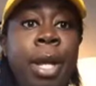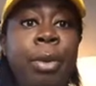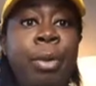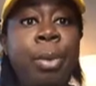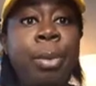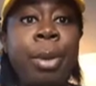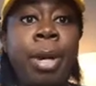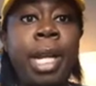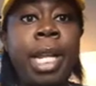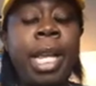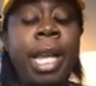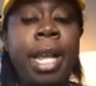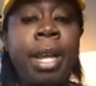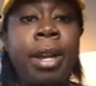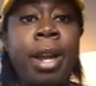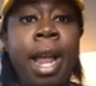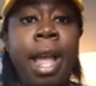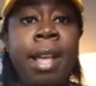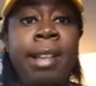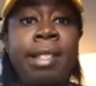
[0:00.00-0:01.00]
micro braiding
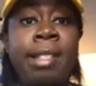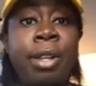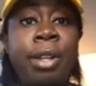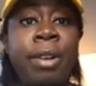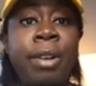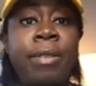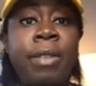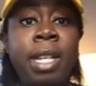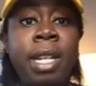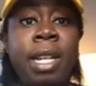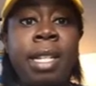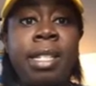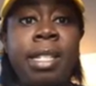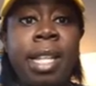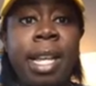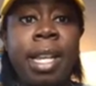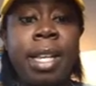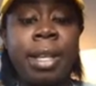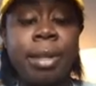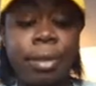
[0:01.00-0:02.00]
hair as often
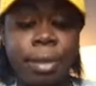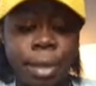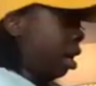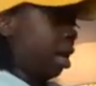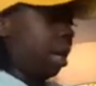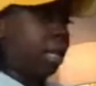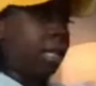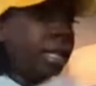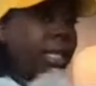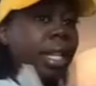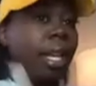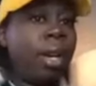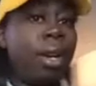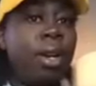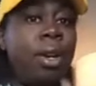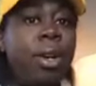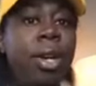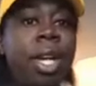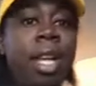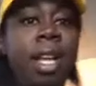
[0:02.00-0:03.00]
as they used to.
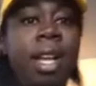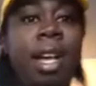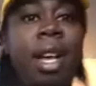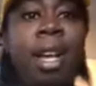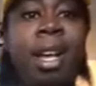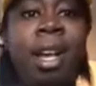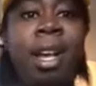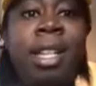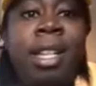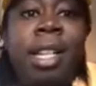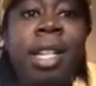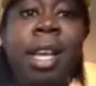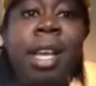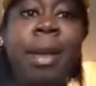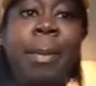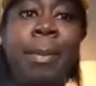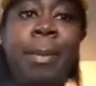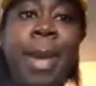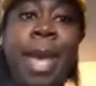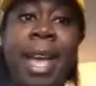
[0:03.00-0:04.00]
So,
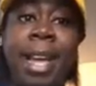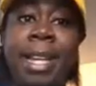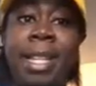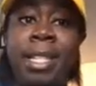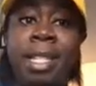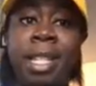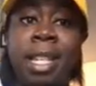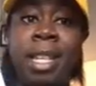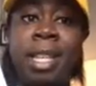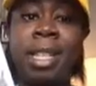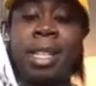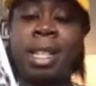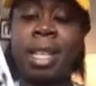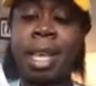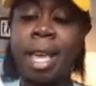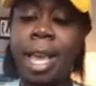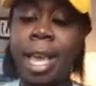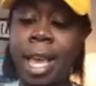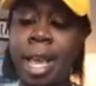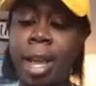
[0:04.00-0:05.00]
unpackaging the